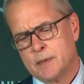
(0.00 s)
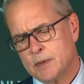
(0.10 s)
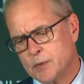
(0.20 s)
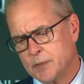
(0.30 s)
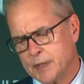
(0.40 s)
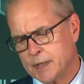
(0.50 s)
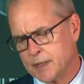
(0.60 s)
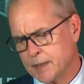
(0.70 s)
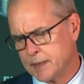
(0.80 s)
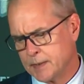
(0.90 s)
hoping to get
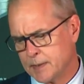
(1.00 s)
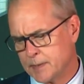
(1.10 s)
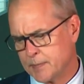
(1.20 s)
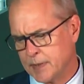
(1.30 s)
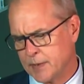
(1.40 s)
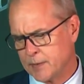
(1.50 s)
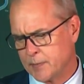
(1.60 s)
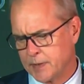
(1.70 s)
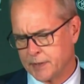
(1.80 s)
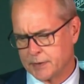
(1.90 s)
on the power
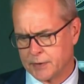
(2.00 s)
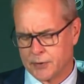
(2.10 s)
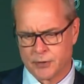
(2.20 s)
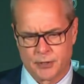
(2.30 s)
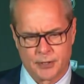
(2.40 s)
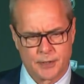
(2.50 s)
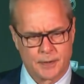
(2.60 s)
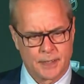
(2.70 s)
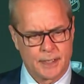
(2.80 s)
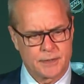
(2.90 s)
play a little earlier,
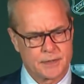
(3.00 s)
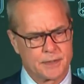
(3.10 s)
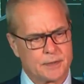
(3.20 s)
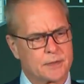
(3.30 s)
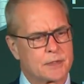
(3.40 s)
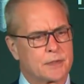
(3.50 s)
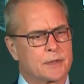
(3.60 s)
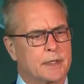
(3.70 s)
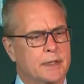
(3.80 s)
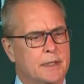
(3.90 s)
I guess, and
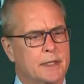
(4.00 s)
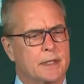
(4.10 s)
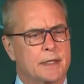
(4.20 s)
certainly at the end of the